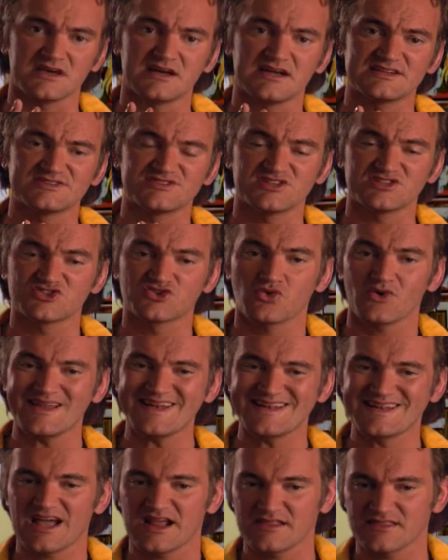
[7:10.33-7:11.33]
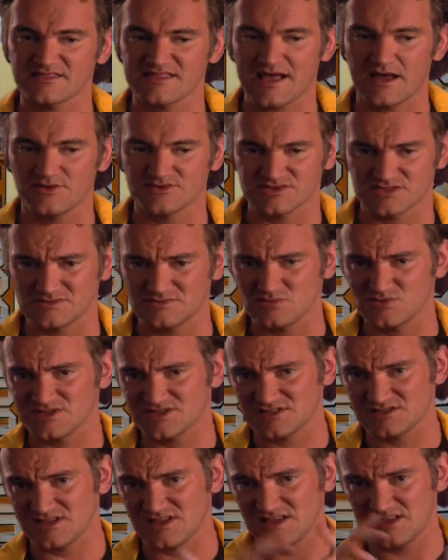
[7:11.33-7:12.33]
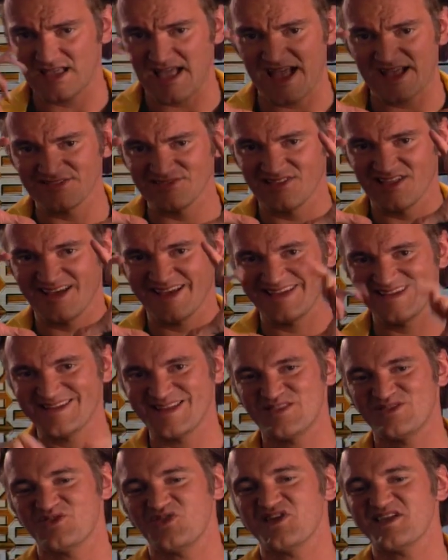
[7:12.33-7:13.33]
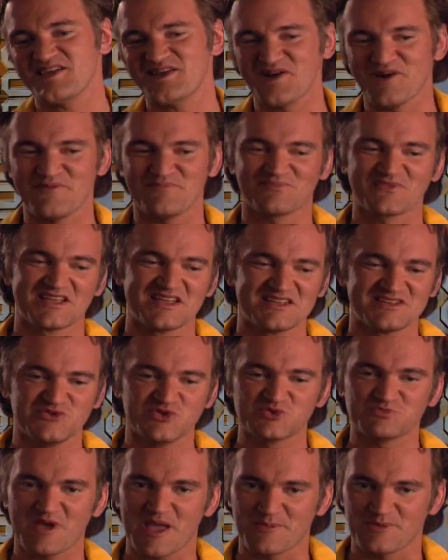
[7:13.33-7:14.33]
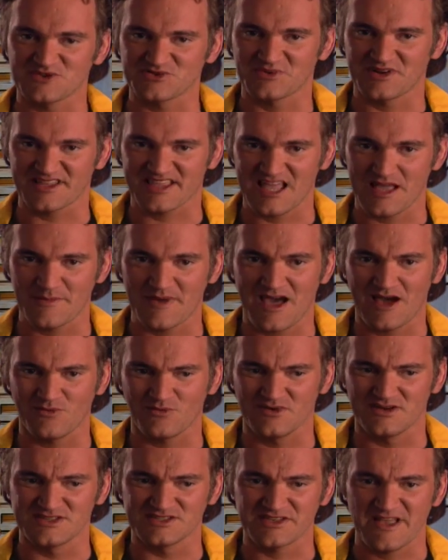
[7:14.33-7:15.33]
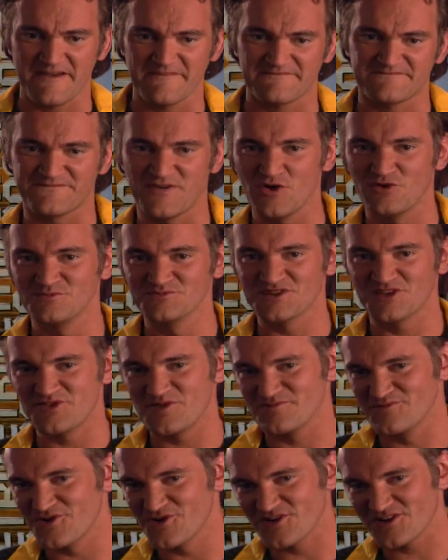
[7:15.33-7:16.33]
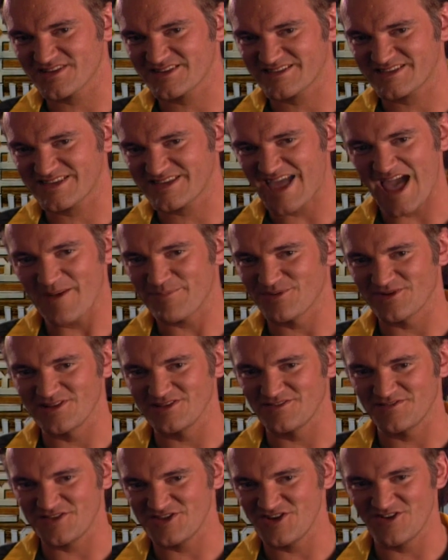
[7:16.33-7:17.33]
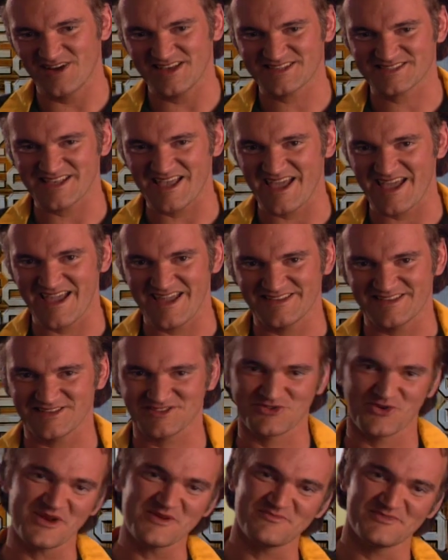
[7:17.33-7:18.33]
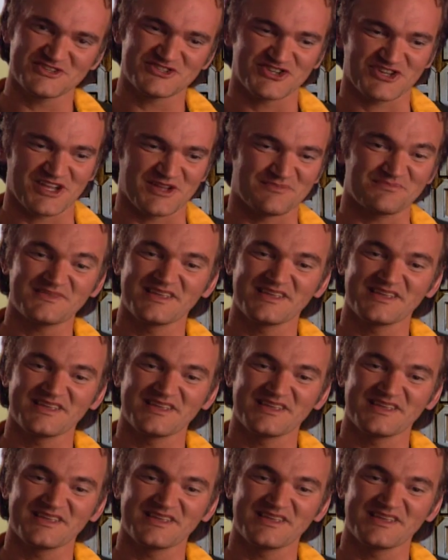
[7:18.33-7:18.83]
uh, Detroit 9000, which the ad line in the um, newspapers when it came out was filmed in the murder capital of the USA, Detroit, Michigan.